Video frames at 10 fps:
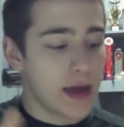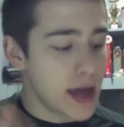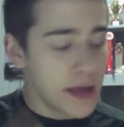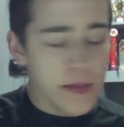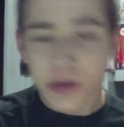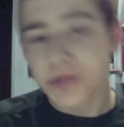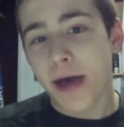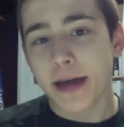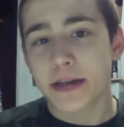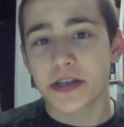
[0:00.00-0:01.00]
in those
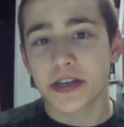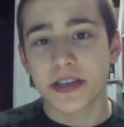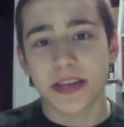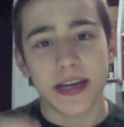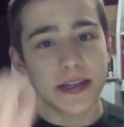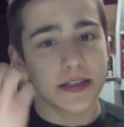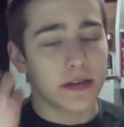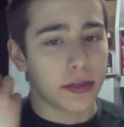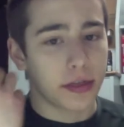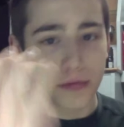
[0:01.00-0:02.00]
packages contains
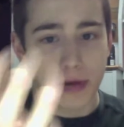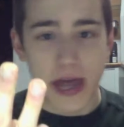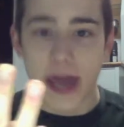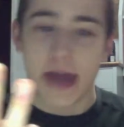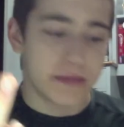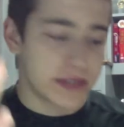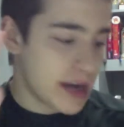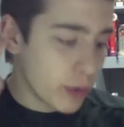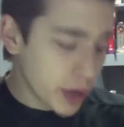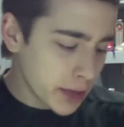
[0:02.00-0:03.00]
3 games.
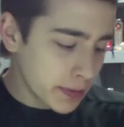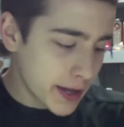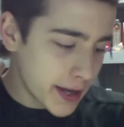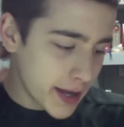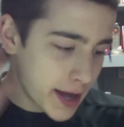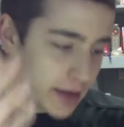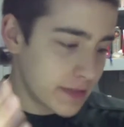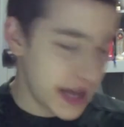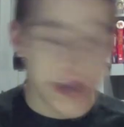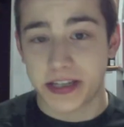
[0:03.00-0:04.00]
Now we're going to play kind of
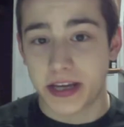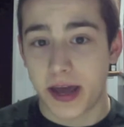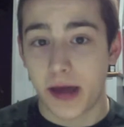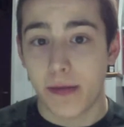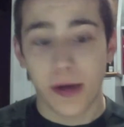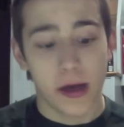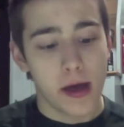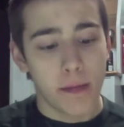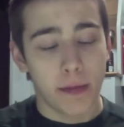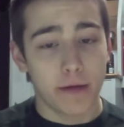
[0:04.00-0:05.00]
the guessing game,
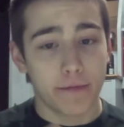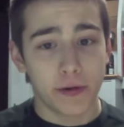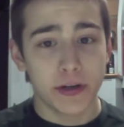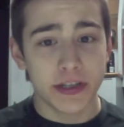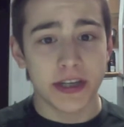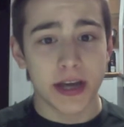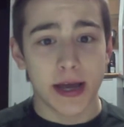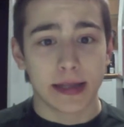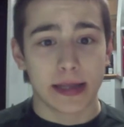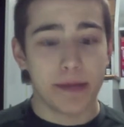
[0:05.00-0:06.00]
but first
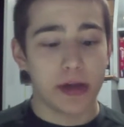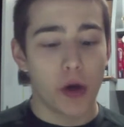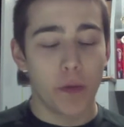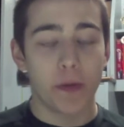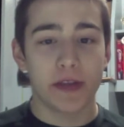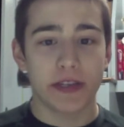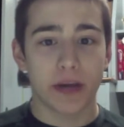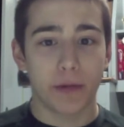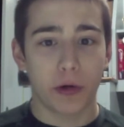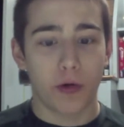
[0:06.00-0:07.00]
let me open this
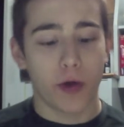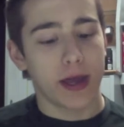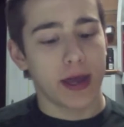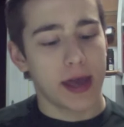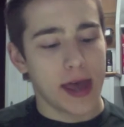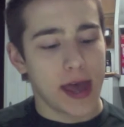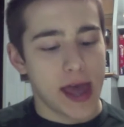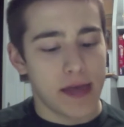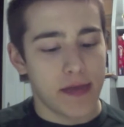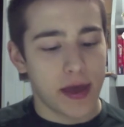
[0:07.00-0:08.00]
up real quick,
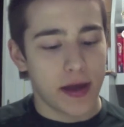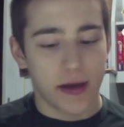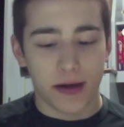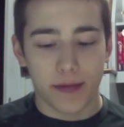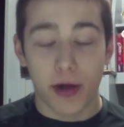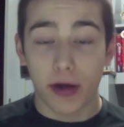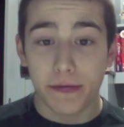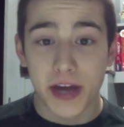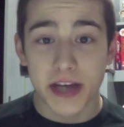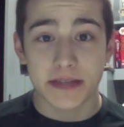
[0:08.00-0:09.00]
and then I'll
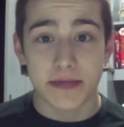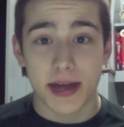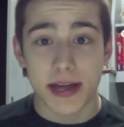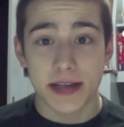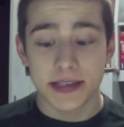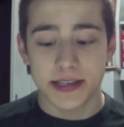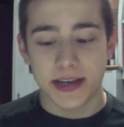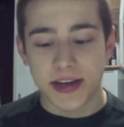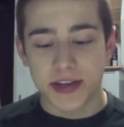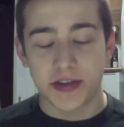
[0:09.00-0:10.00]
give you guys some hints
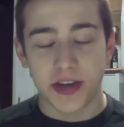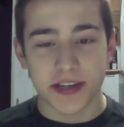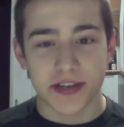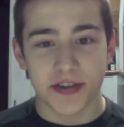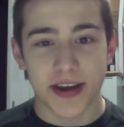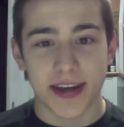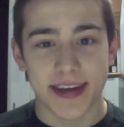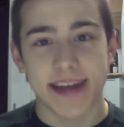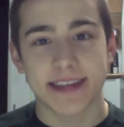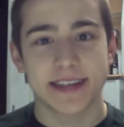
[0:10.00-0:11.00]
so you guys can try and
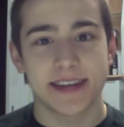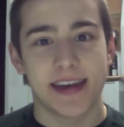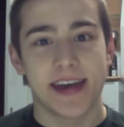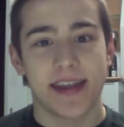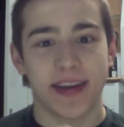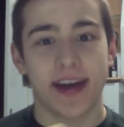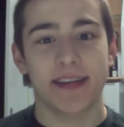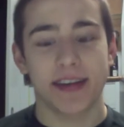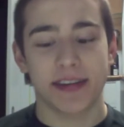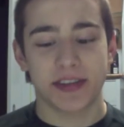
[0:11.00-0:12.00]
guess the
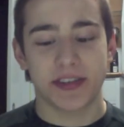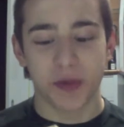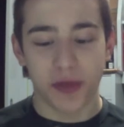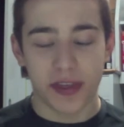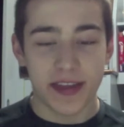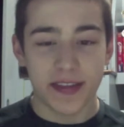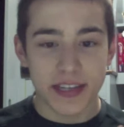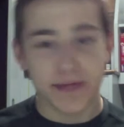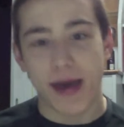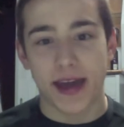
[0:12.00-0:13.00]
contents within
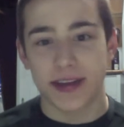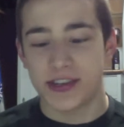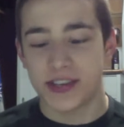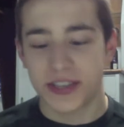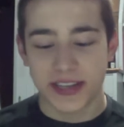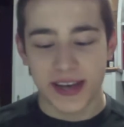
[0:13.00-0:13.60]
these packages